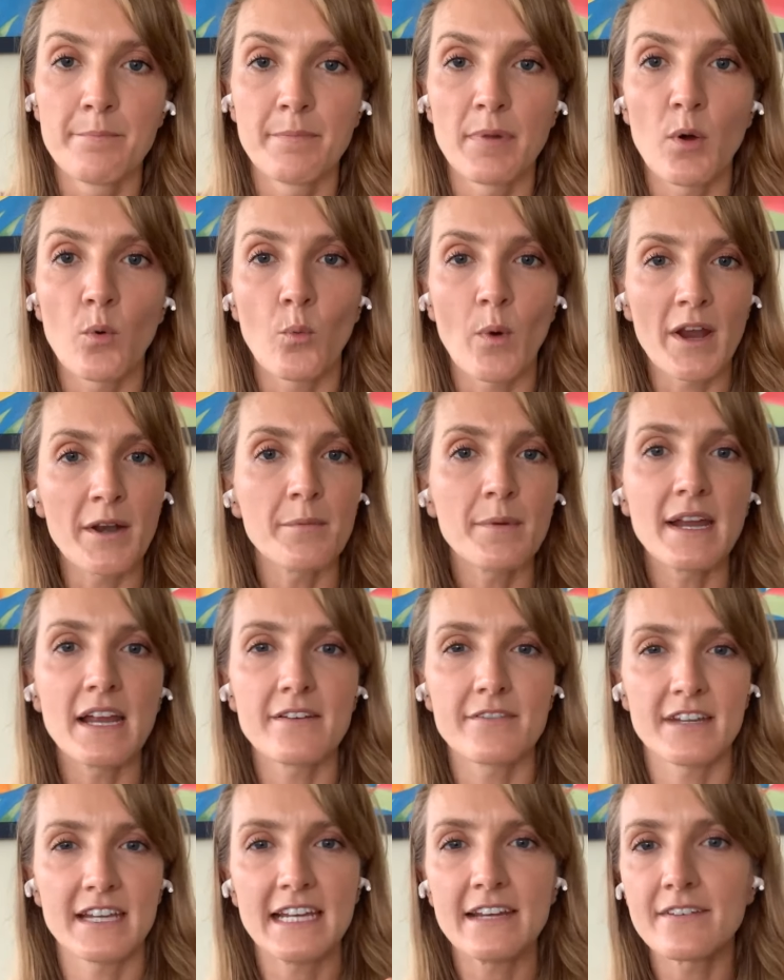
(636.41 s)
But when we
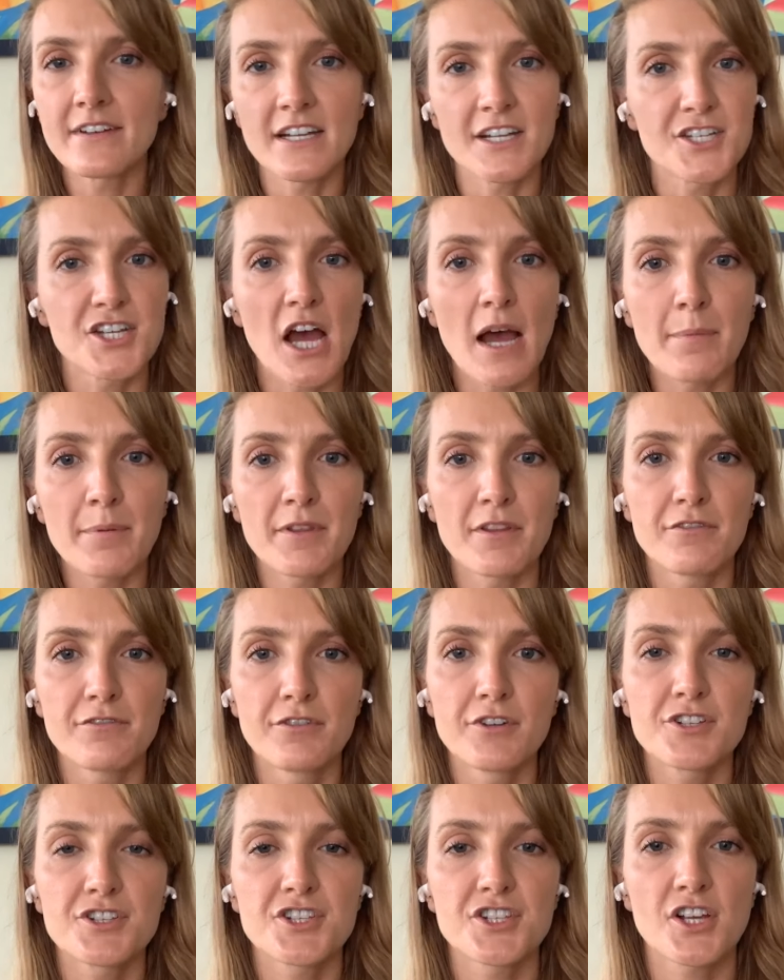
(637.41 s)
have even a top of the
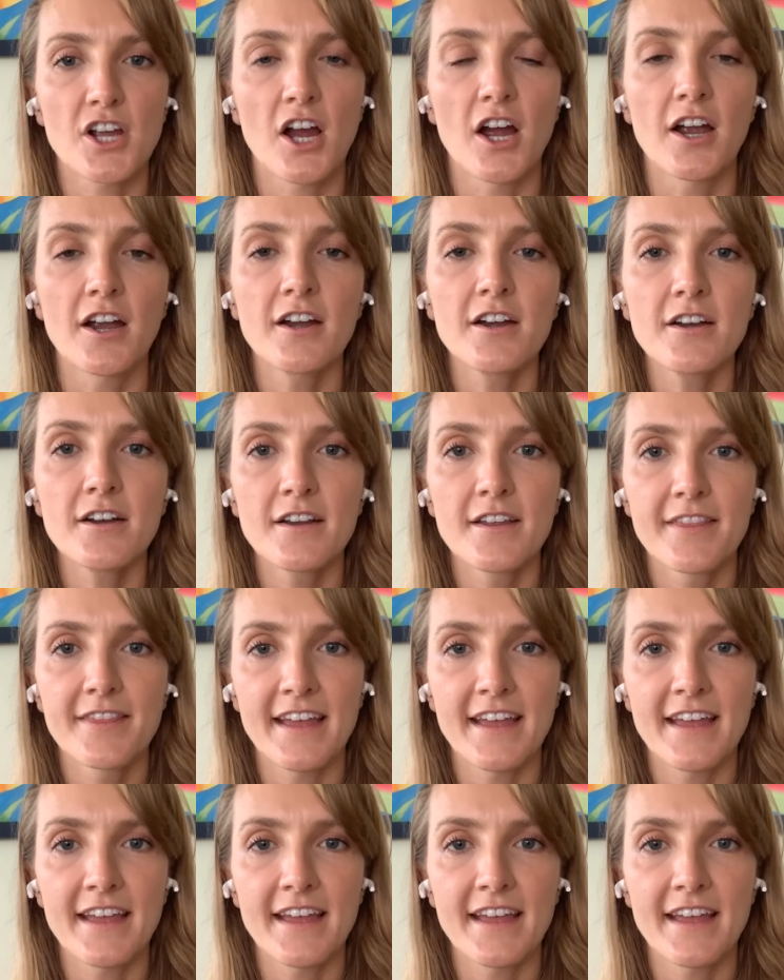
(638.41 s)
foot scar,